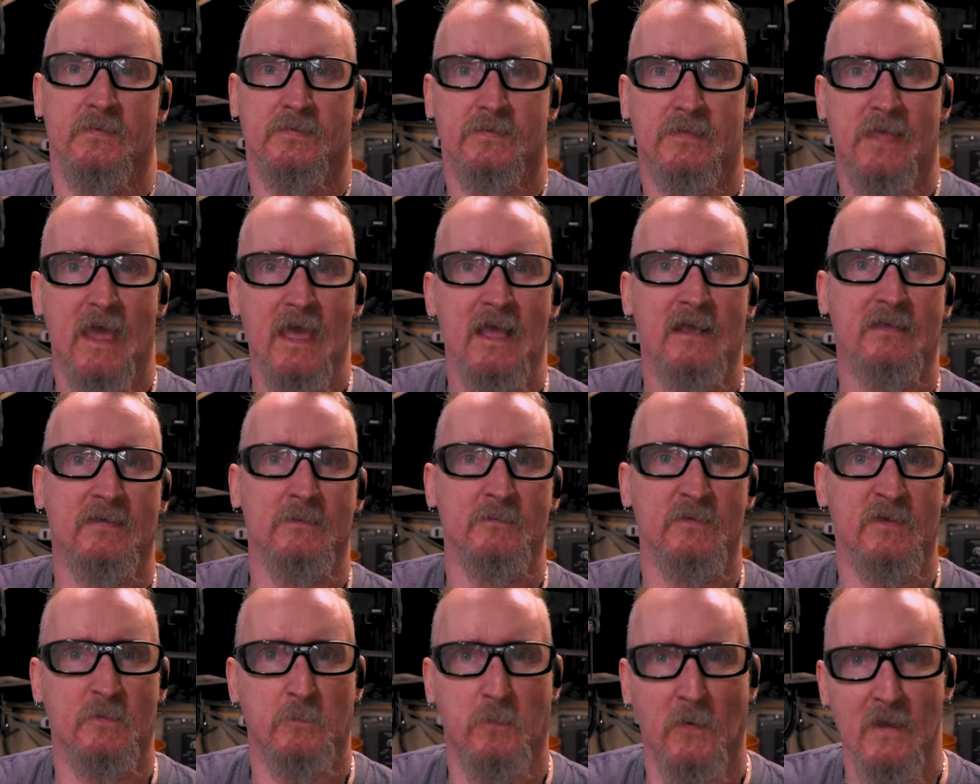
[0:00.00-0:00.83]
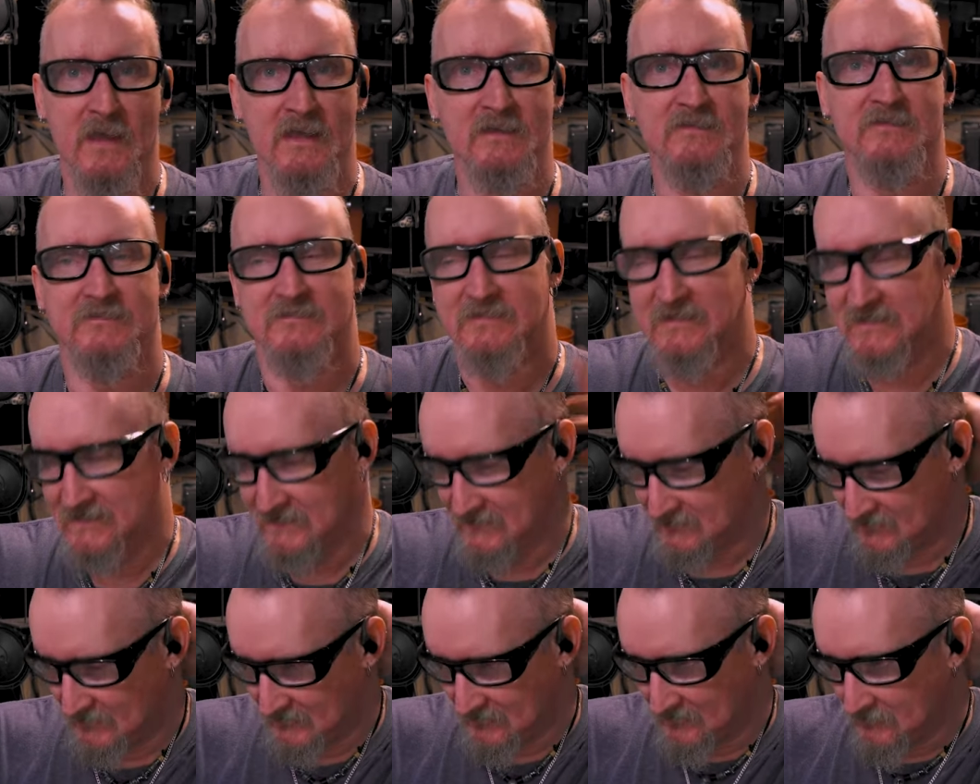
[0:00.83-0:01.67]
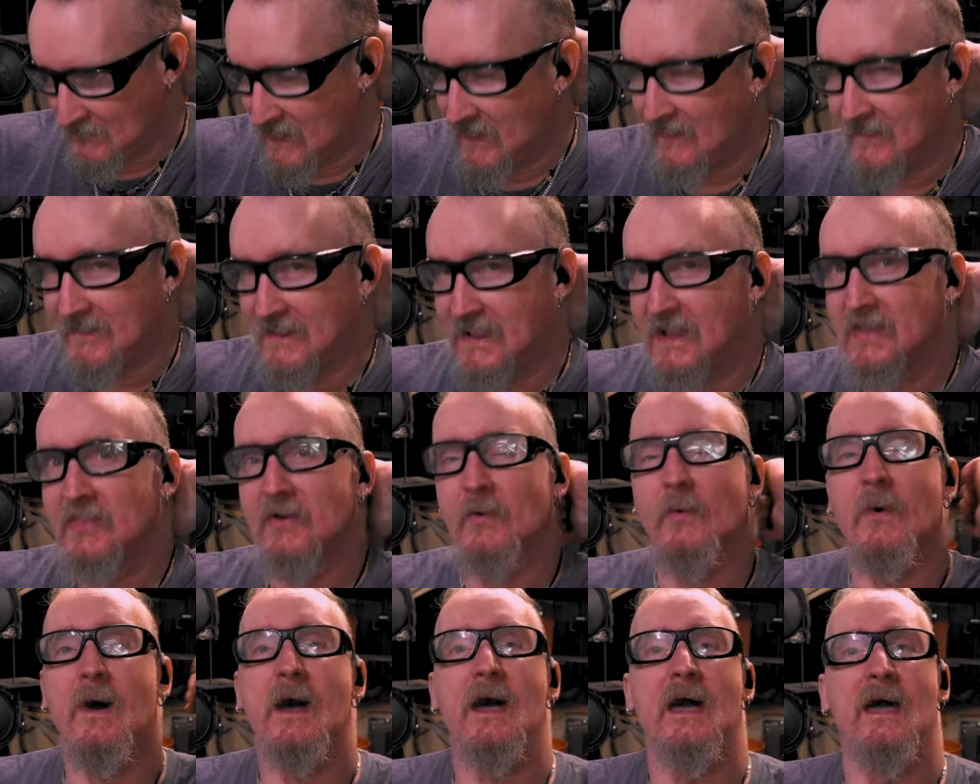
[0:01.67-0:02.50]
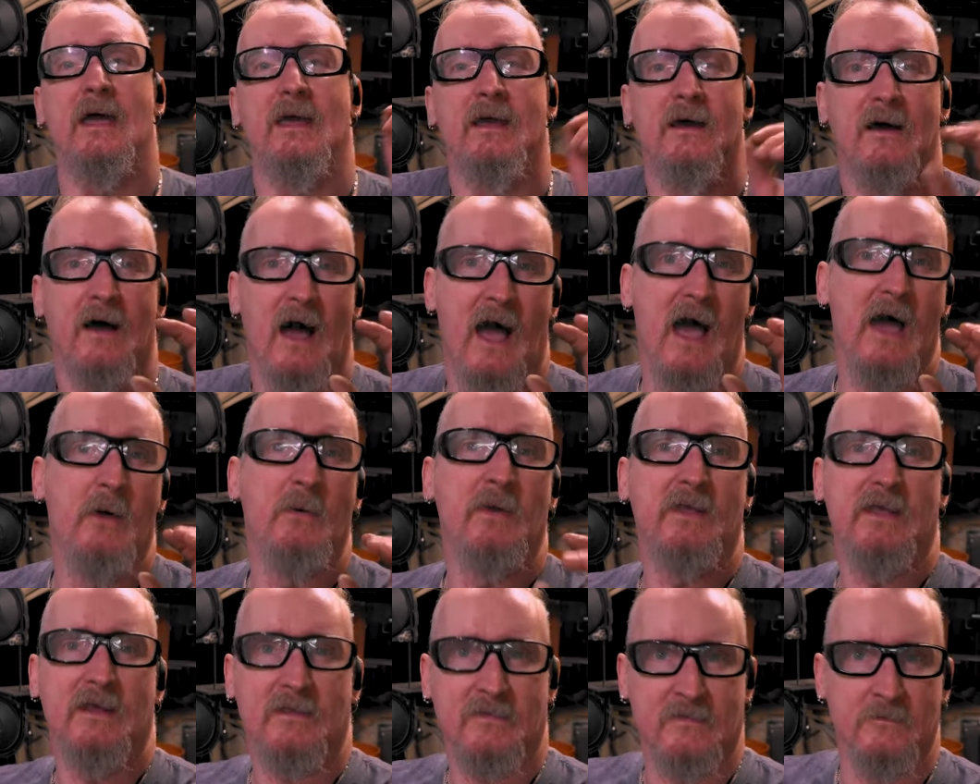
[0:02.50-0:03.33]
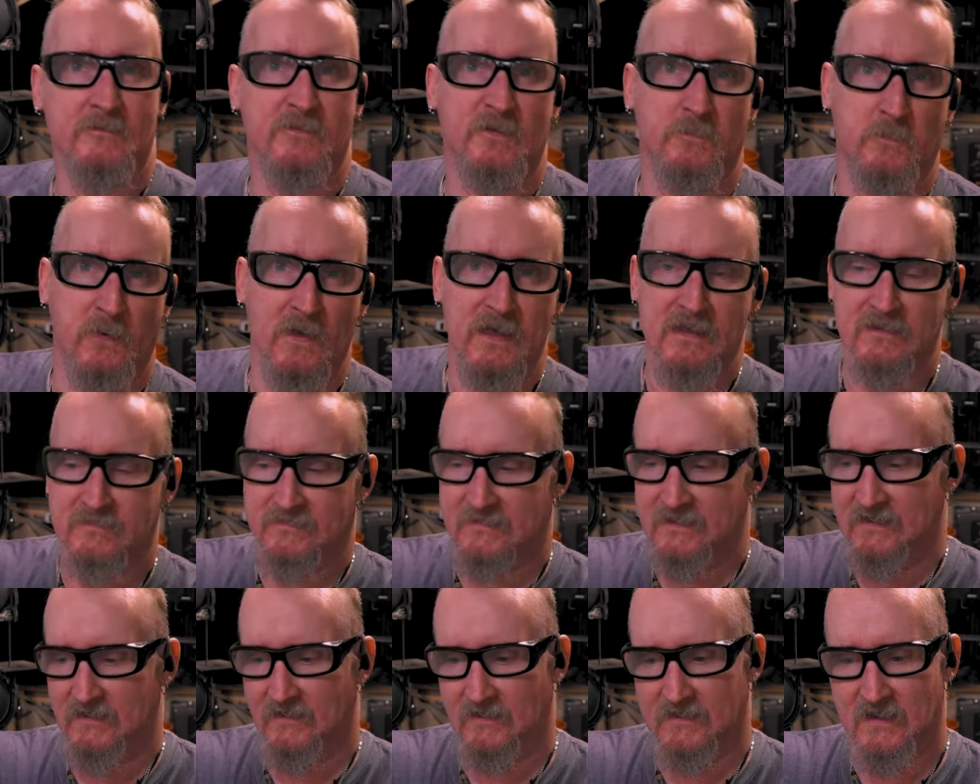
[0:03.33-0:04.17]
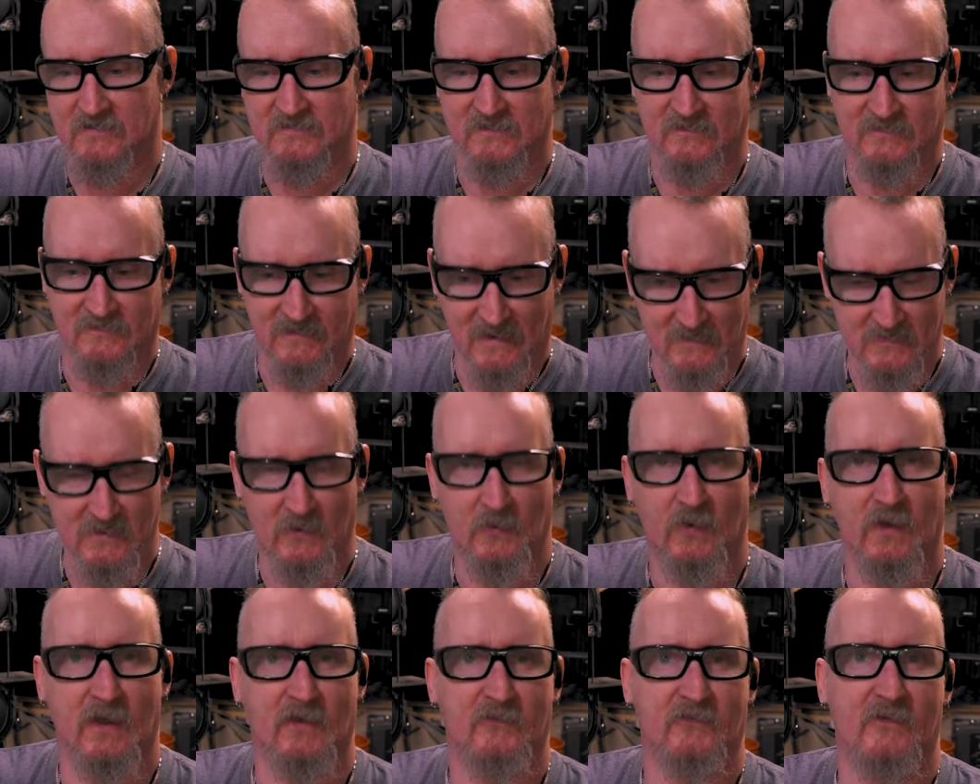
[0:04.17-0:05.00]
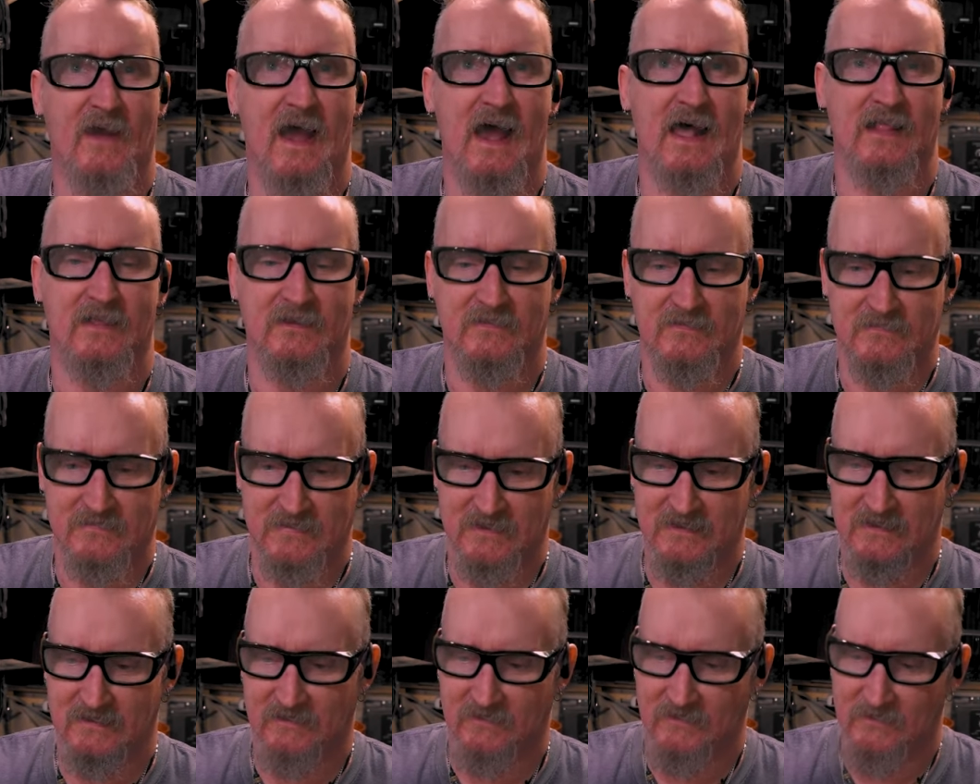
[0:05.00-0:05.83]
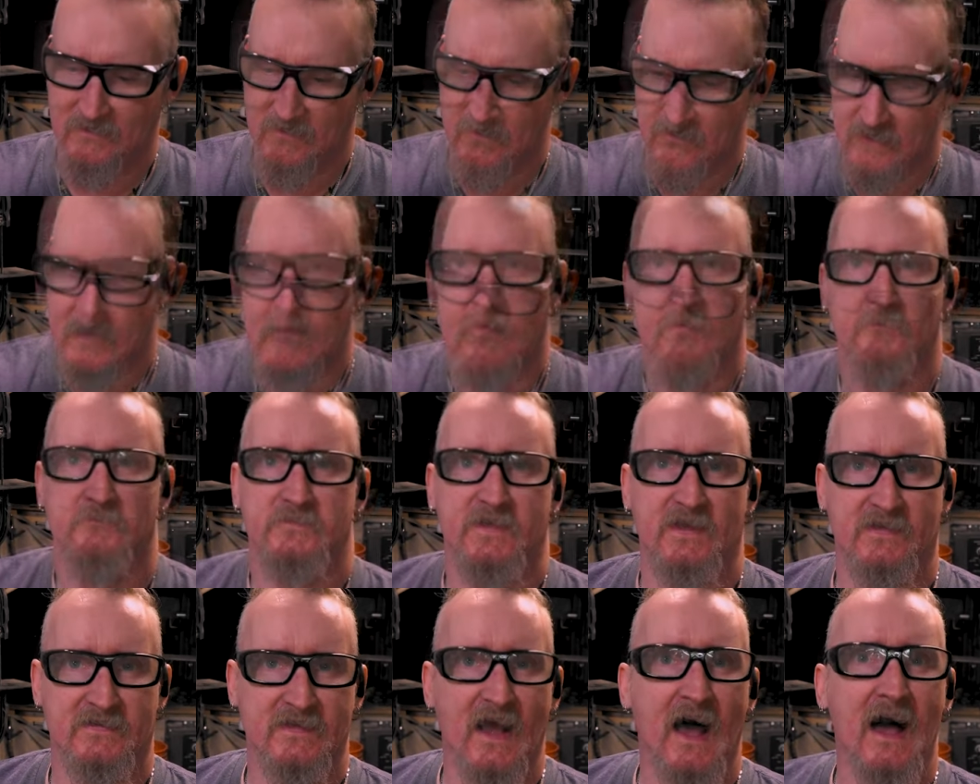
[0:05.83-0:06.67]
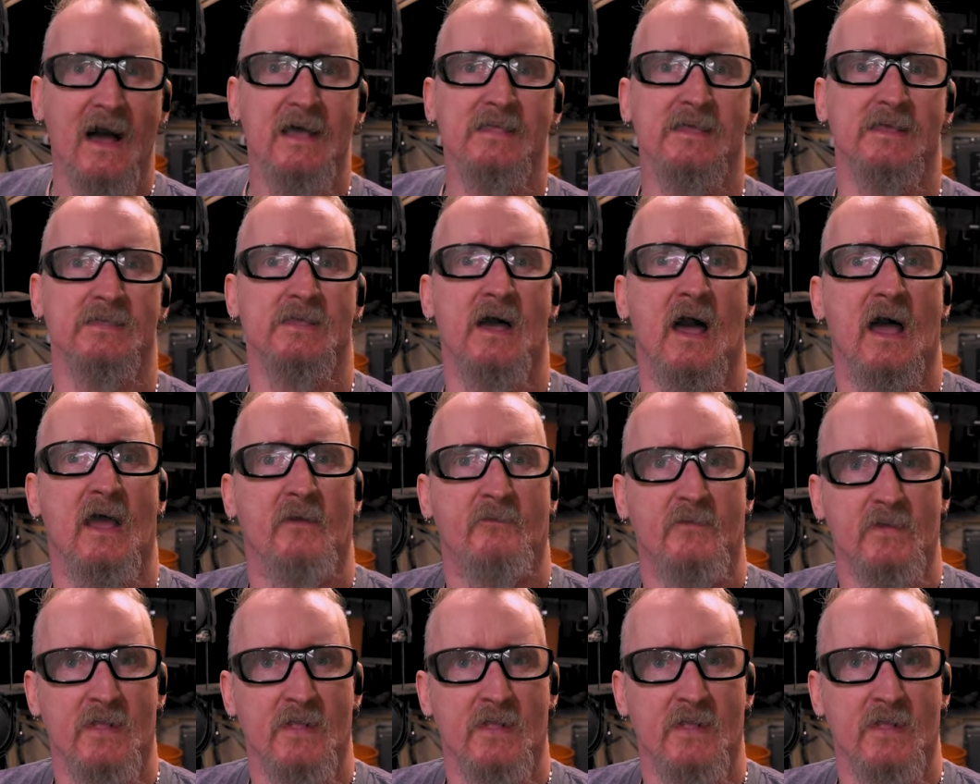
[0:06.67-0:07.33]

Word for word: take some spring steel. Well, either way, I would get some spring steel because it seemed to work for Alex Steele design the knife.